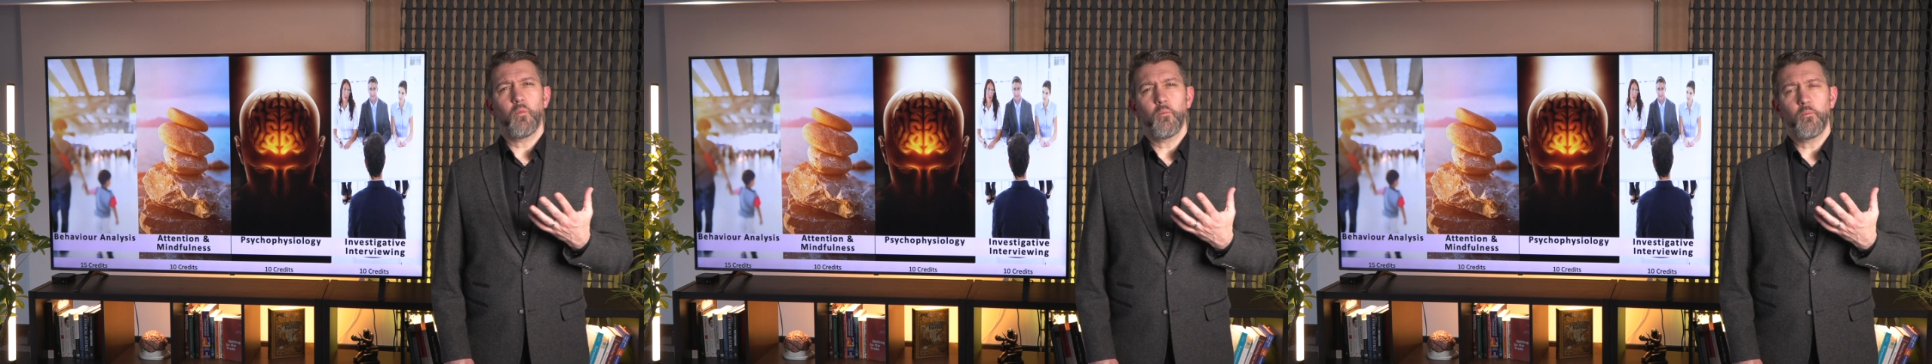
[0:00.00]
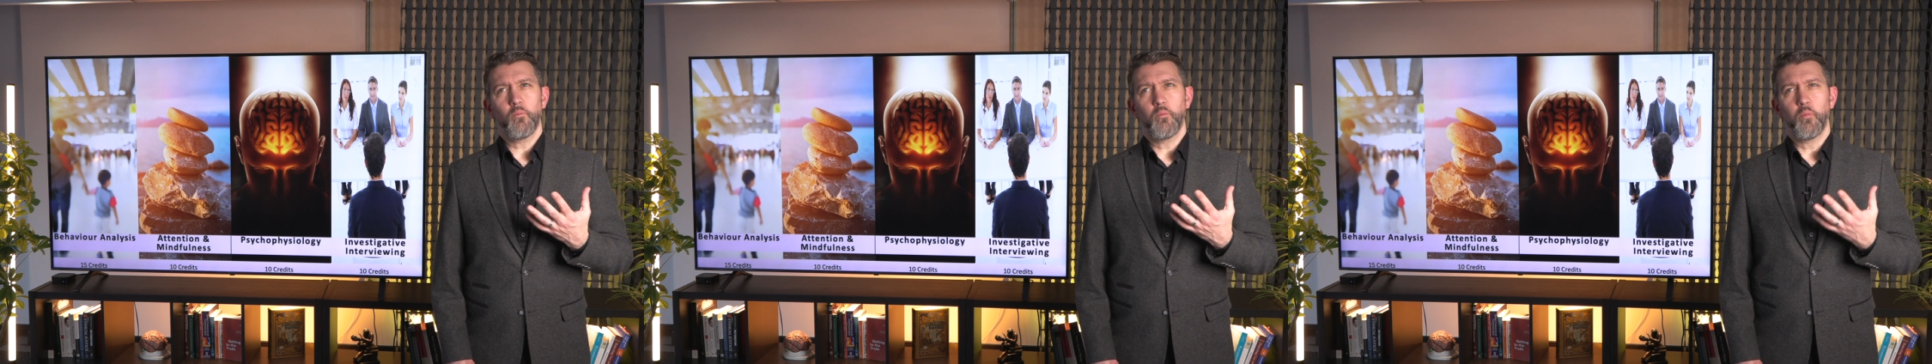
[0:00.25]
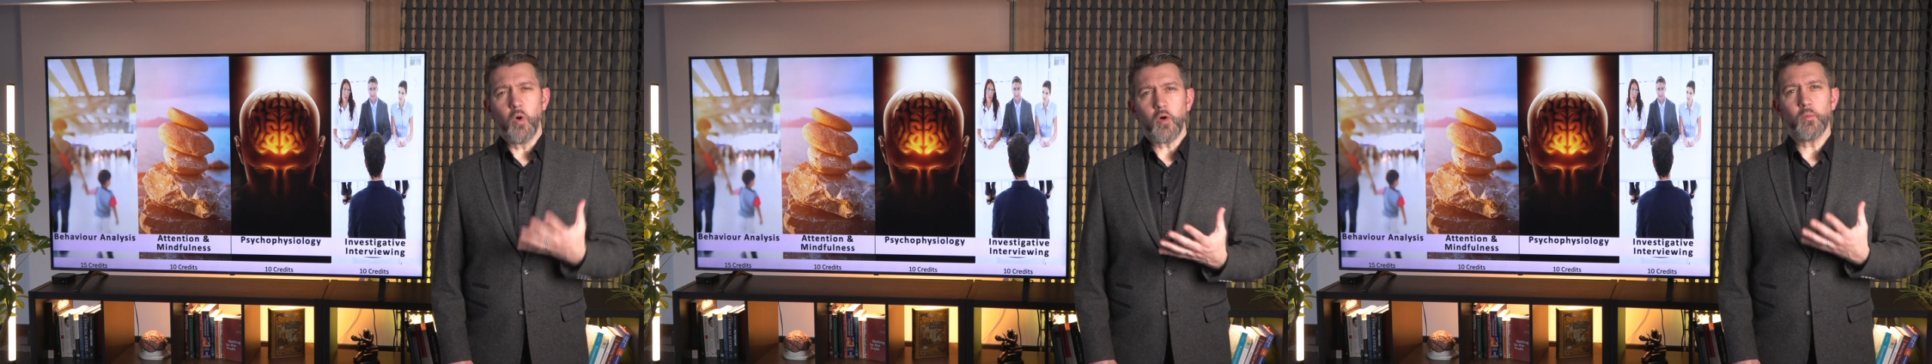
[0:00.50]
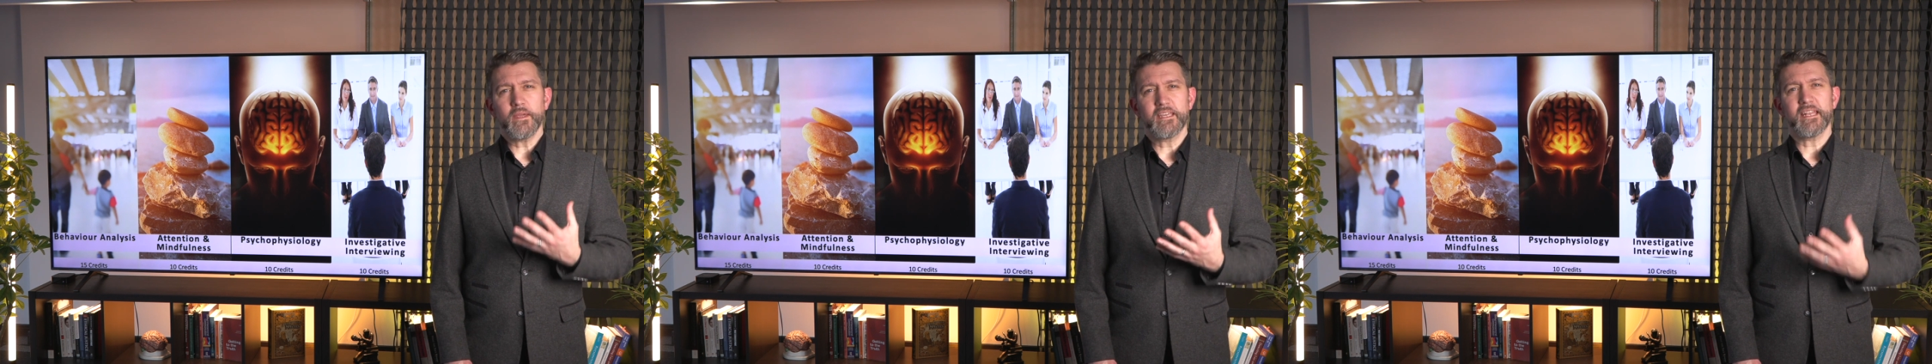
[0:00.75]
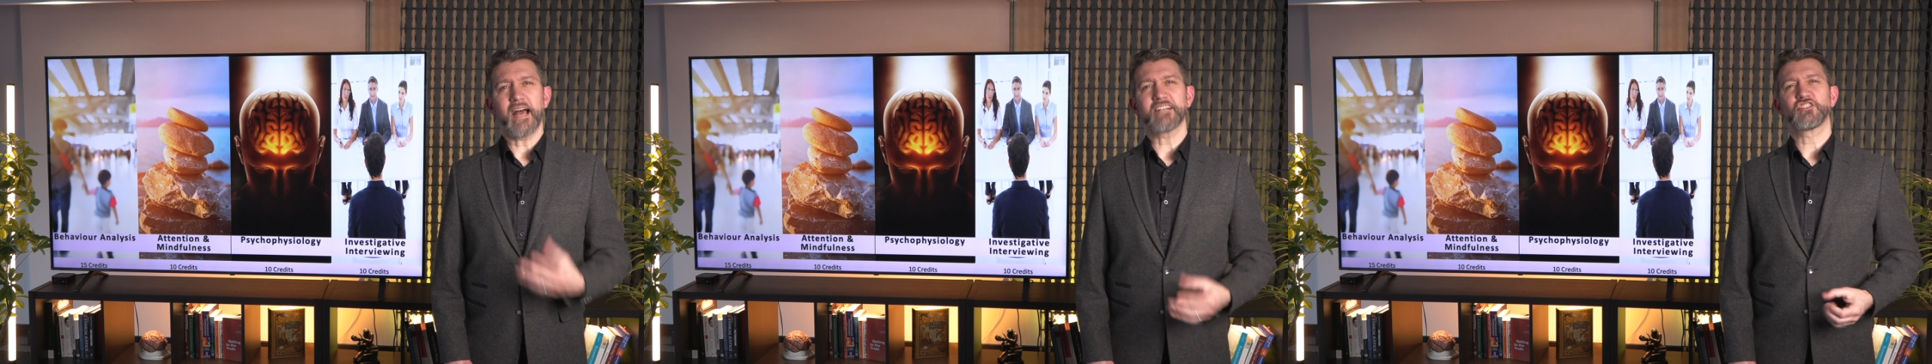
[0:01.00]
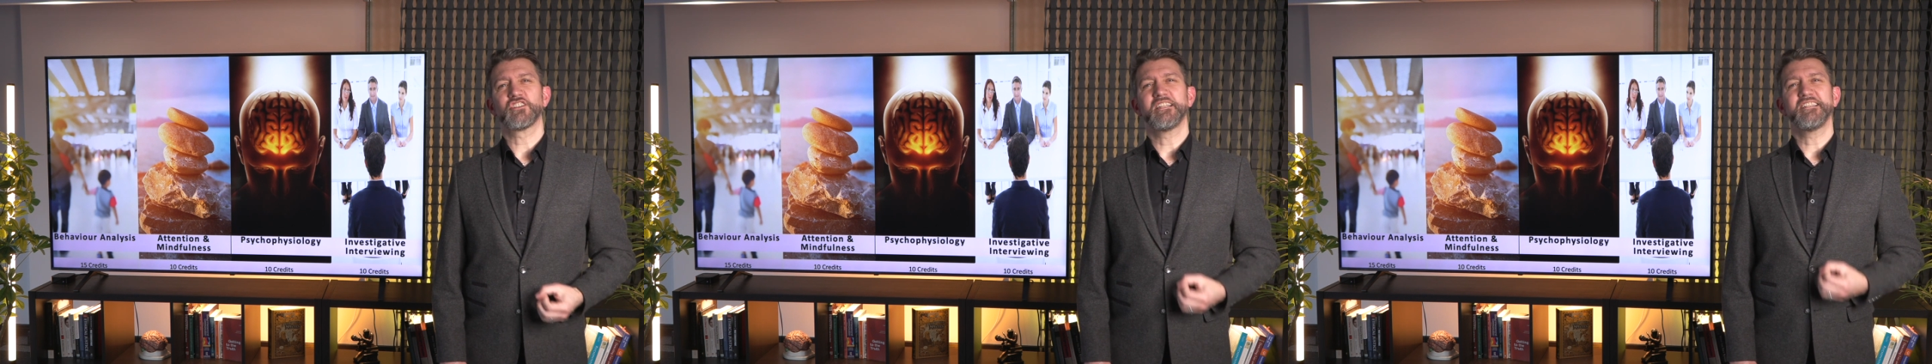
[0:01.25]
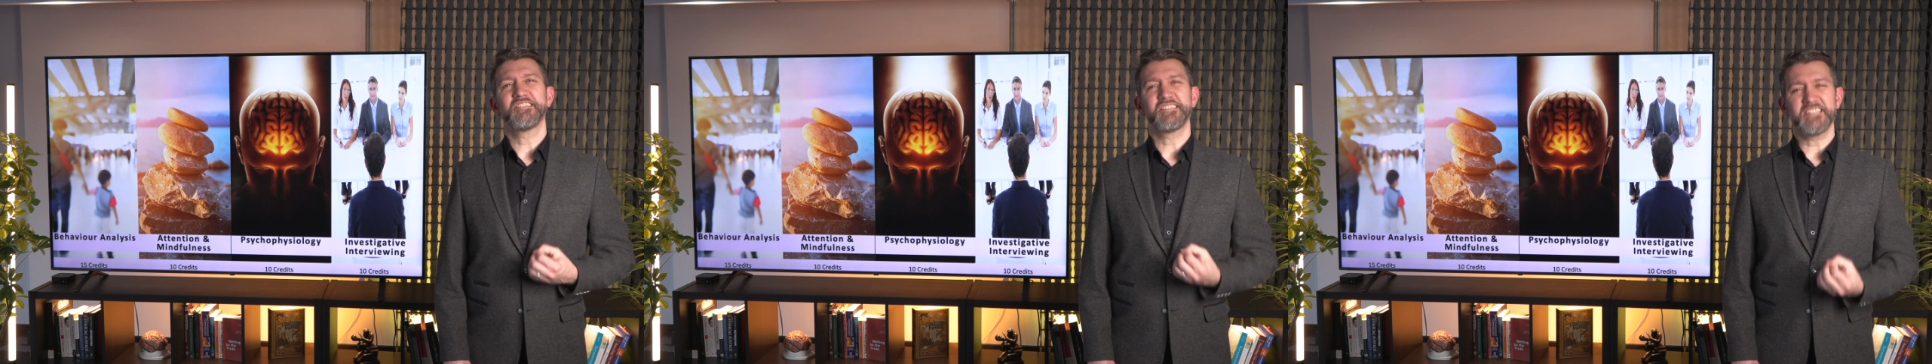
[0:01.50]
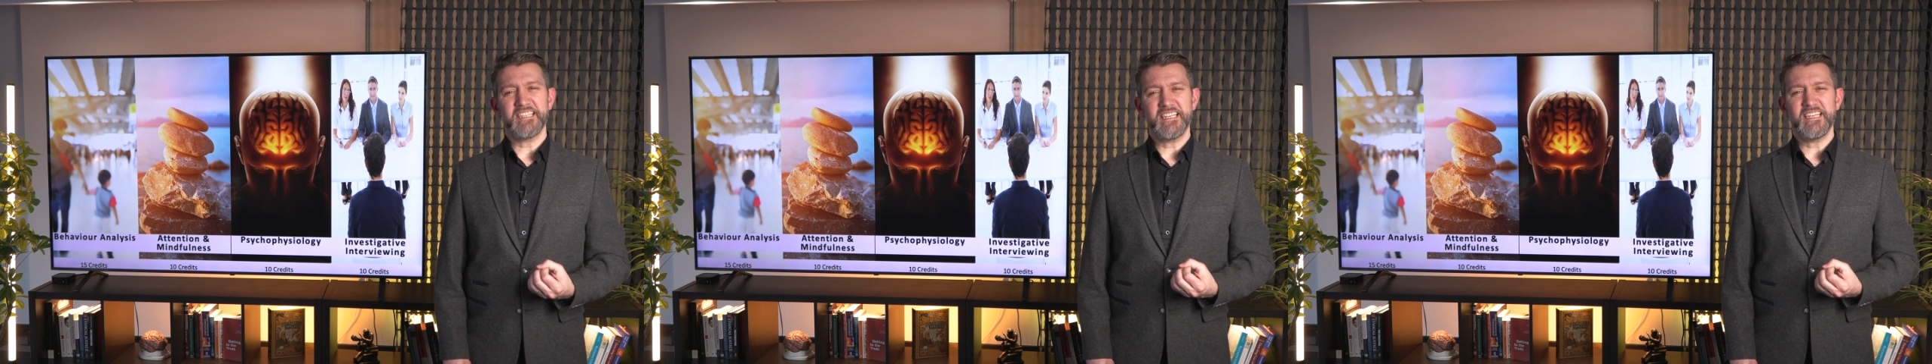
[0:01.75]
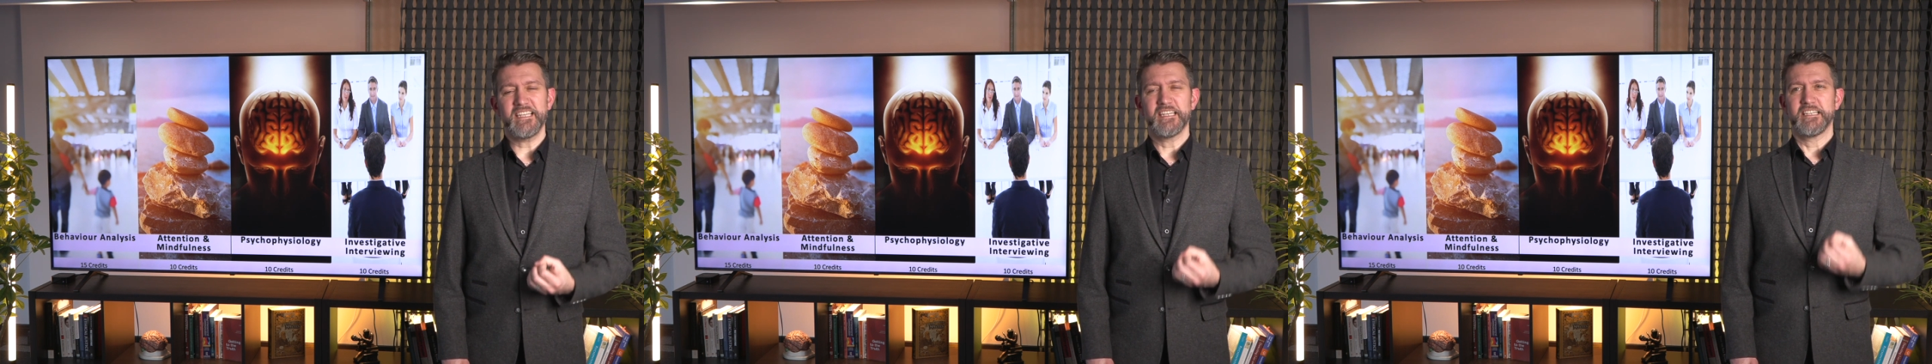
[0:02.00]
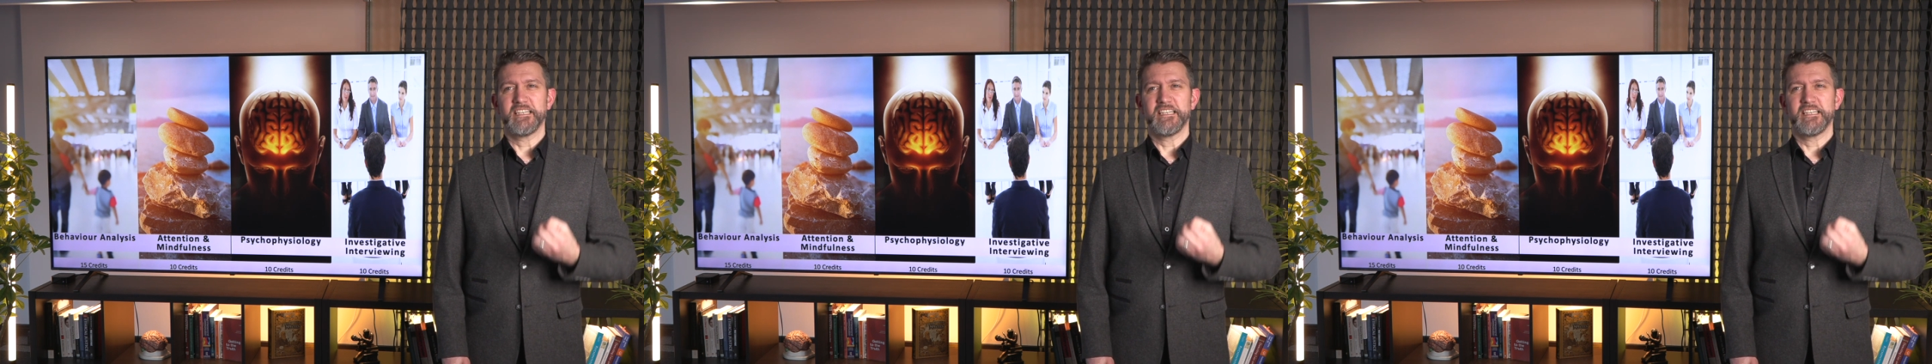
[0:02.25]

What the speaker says: what we can actually see